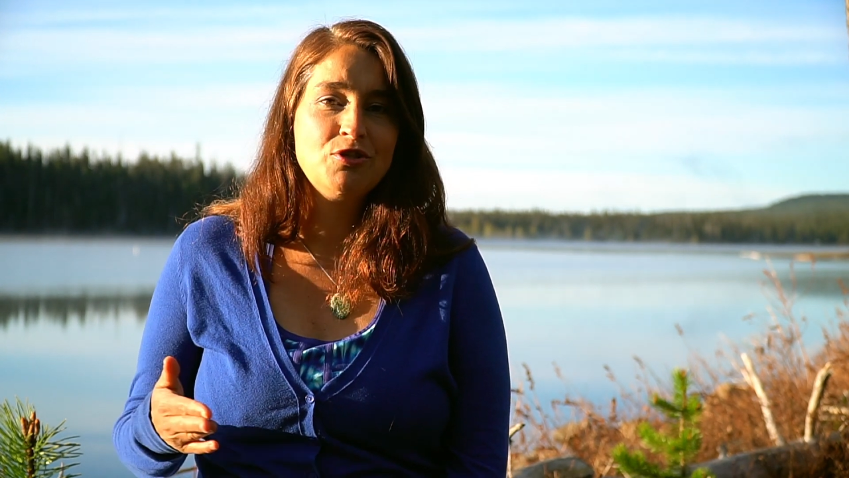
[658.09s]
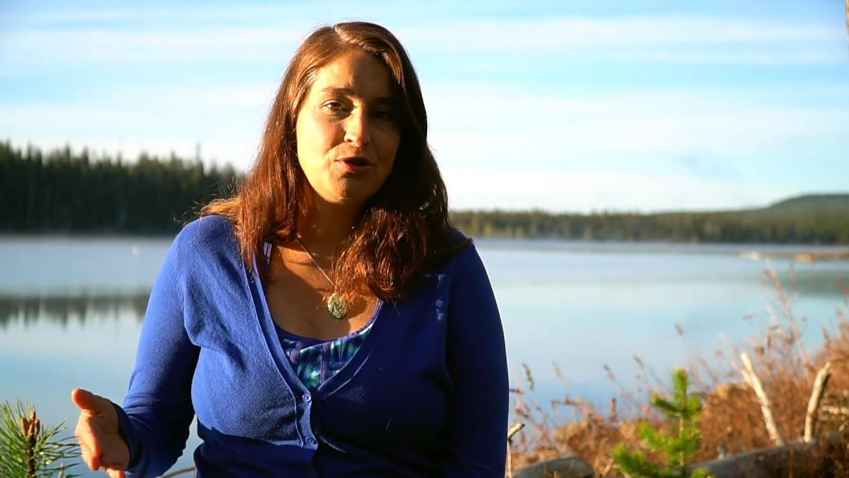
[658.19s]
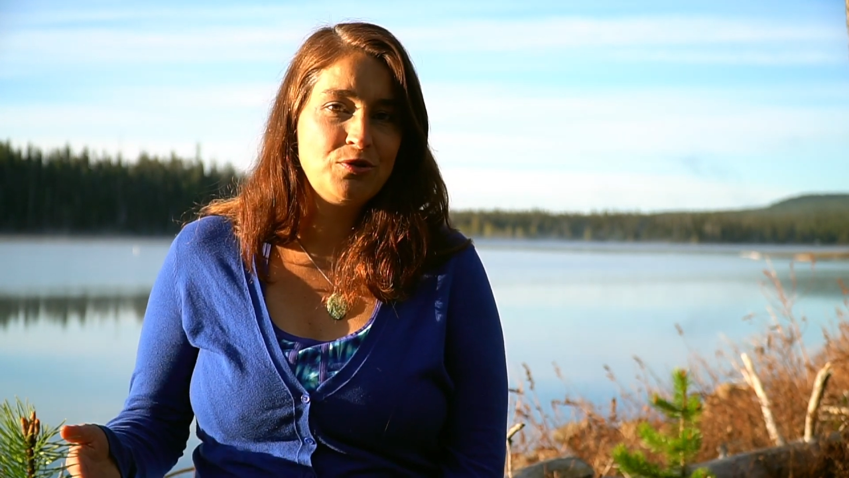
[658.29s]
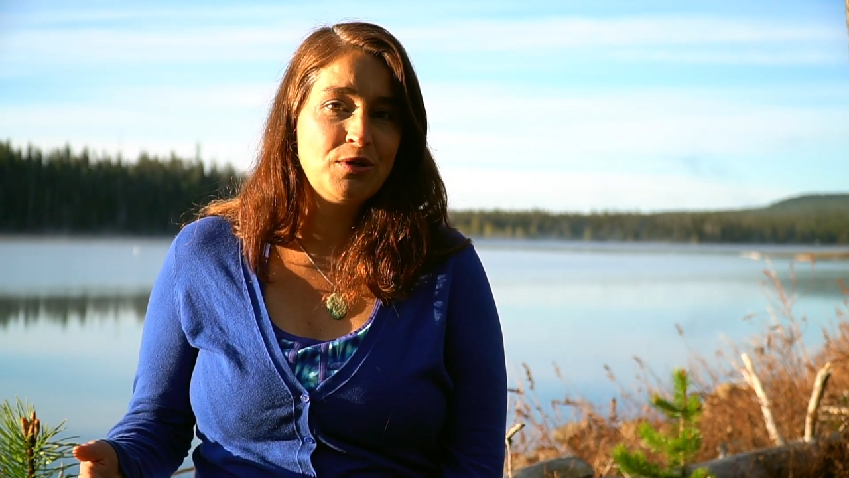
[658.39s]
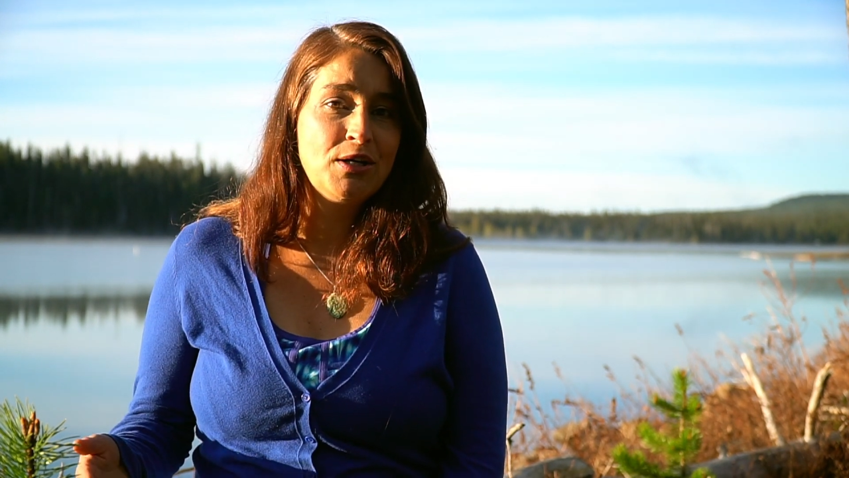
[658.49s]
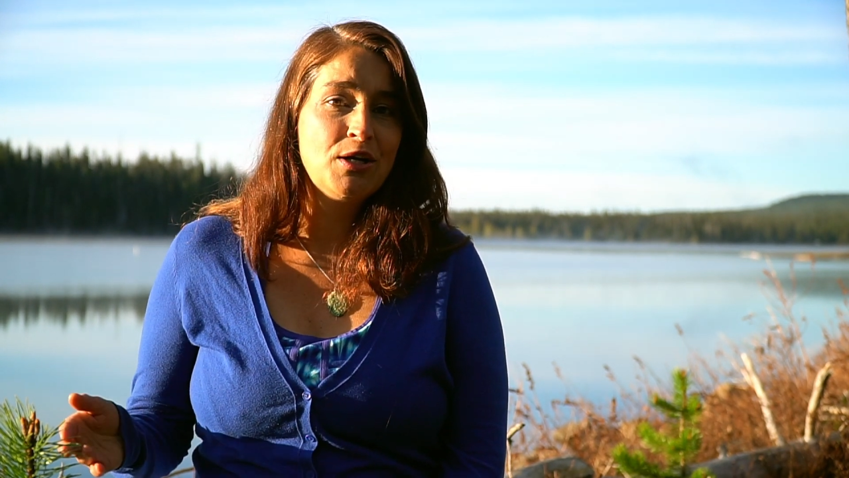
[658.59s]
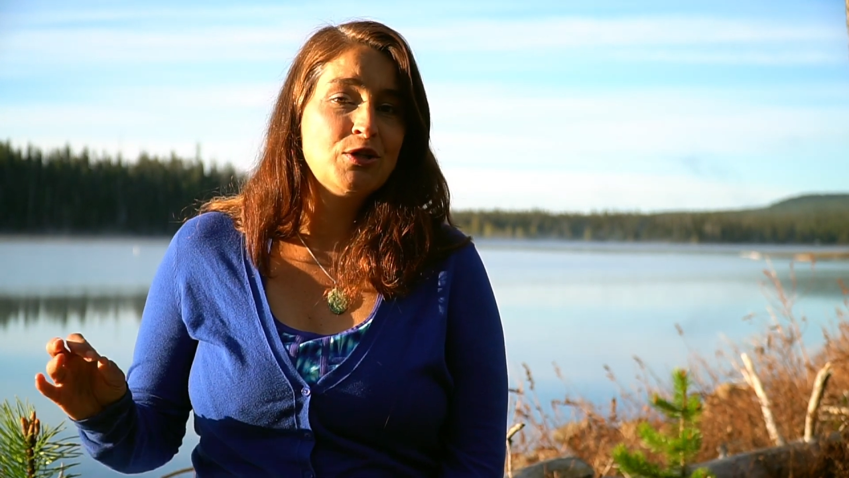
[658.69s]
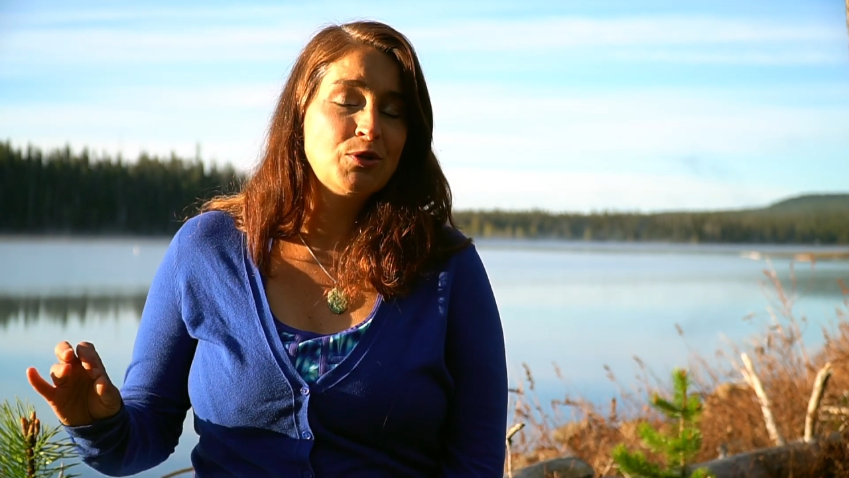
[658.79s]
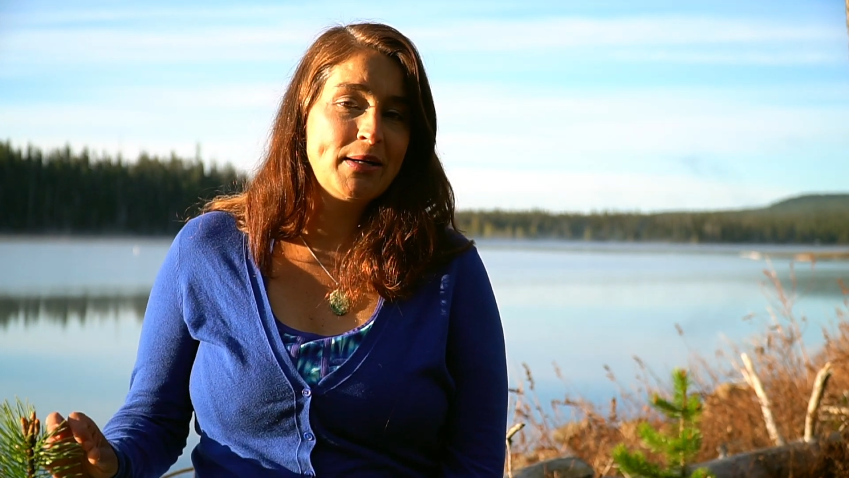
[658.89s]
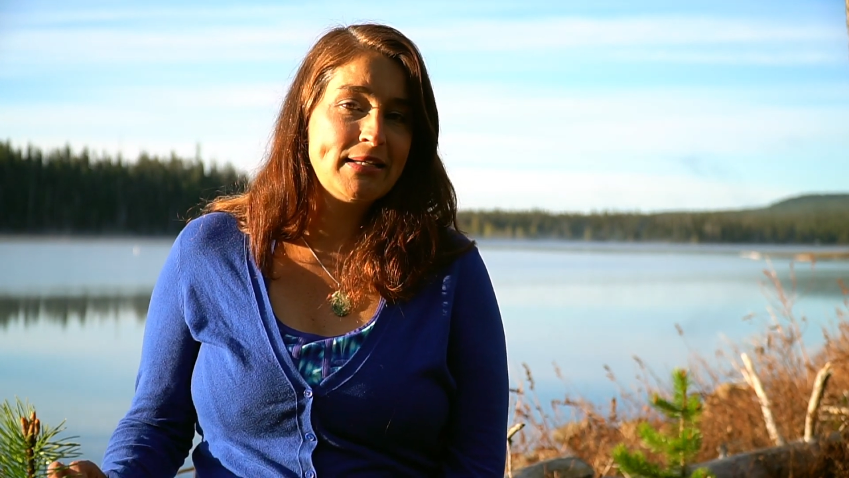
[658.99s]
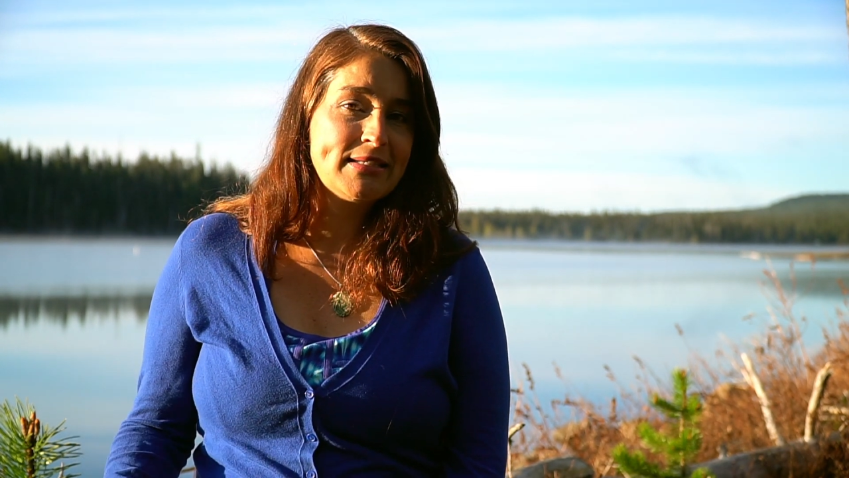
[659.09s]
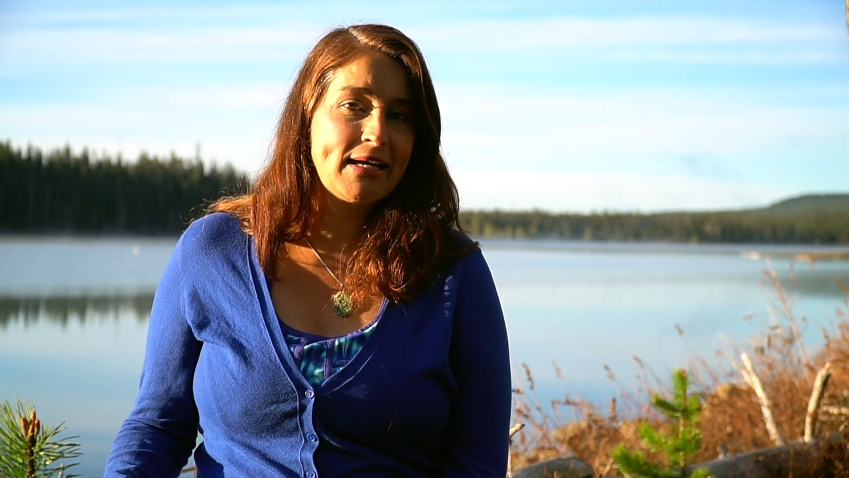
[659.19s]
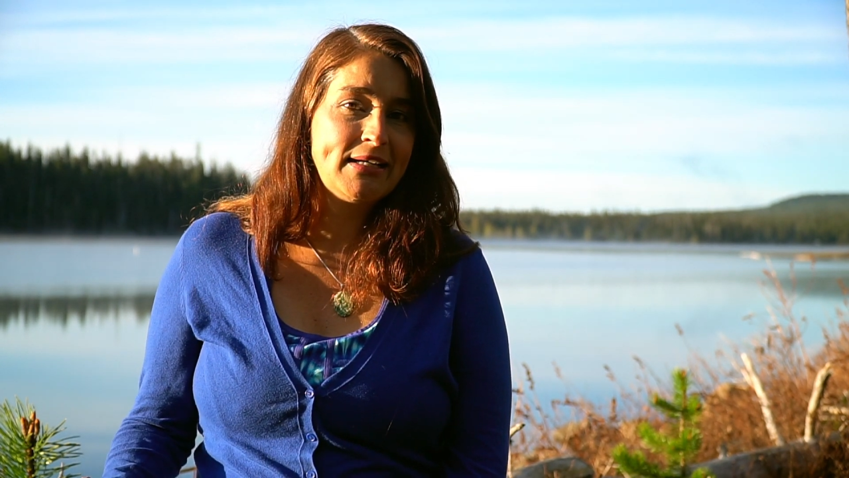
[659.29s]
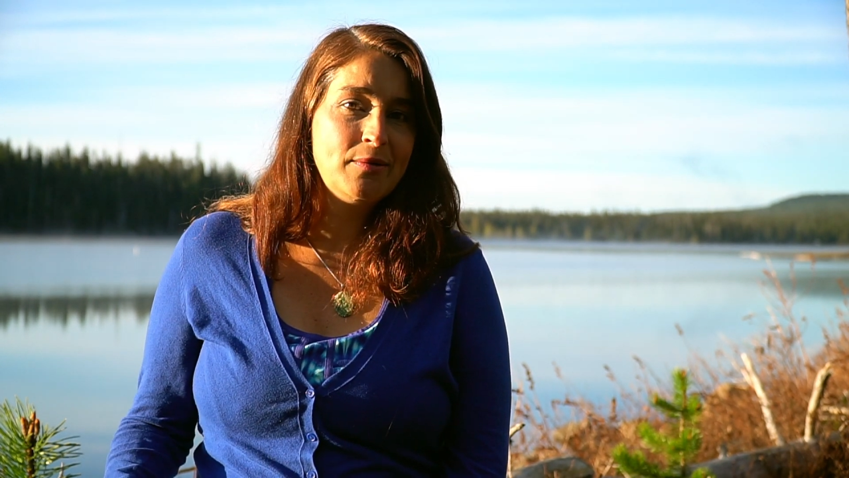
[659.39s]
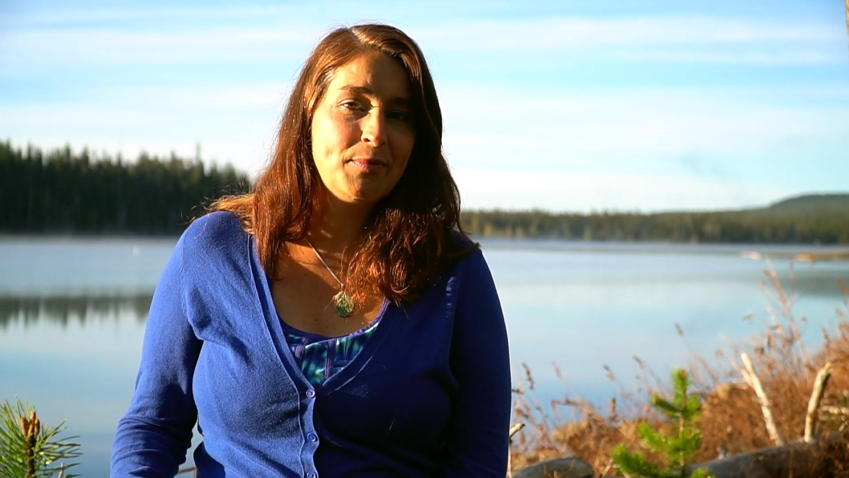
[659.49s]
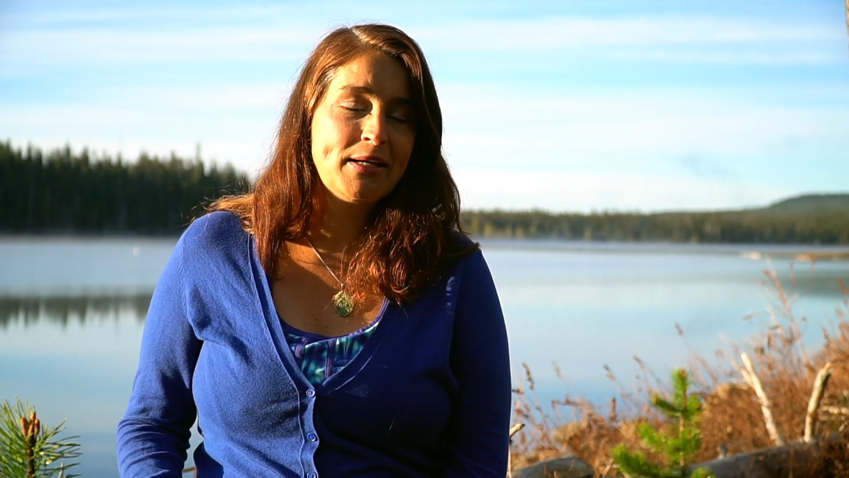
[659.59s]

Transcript: June 22nd,